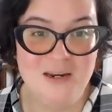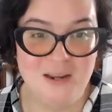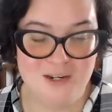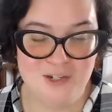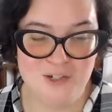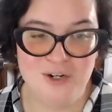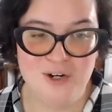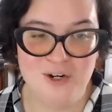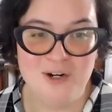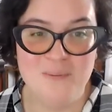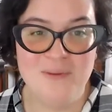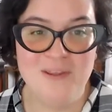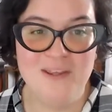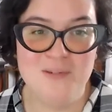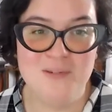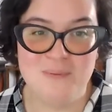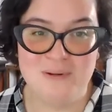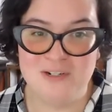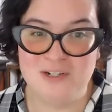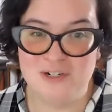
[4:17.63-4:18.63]
As you heard, Amelia
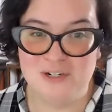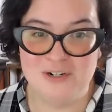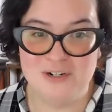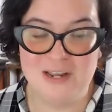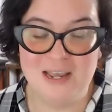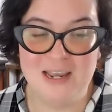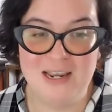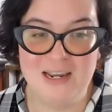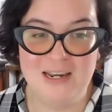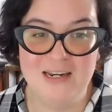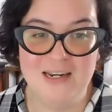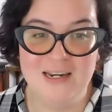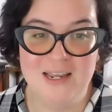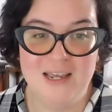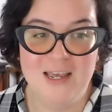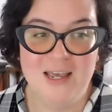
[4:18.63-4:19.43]
is about to turn 9.